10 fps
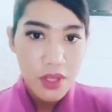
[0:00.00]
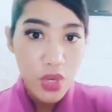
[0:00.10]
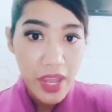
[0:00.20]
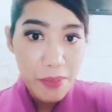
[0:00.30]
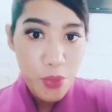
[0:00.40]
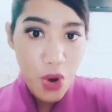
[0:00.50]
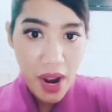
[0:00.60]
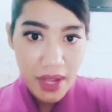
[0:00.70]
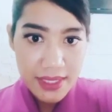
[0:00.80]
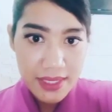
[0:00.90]
you can
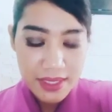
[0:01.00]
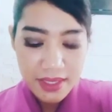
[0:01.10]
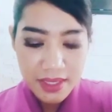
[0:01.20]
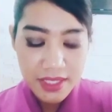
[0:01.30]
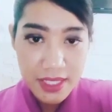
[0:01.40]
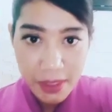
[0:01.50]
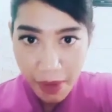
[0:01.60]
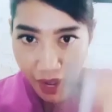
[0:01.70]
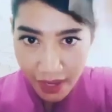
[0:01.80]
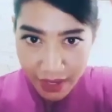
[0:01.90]
press the tea
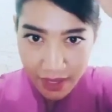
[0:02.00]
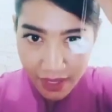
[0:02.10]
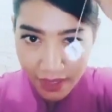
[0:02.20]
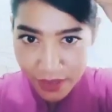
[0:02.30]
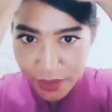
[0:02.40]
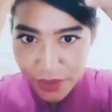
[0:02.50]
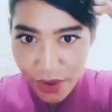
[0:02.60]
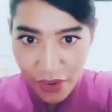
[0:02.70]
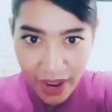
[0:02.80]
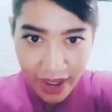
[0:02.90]
bag into
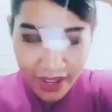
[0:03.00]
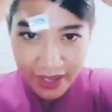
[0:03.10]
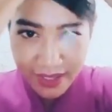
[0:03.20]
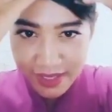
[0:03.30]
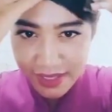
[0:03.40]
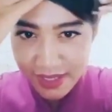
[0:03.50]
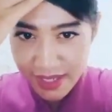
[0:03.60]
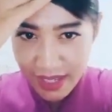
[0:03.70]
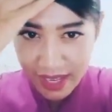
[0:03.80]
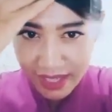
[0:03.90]
your hair
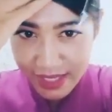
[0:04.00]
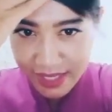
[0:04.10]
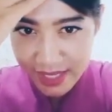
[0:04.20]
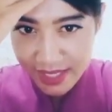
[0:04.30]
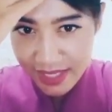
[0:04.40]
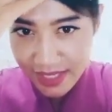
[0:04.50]
like this.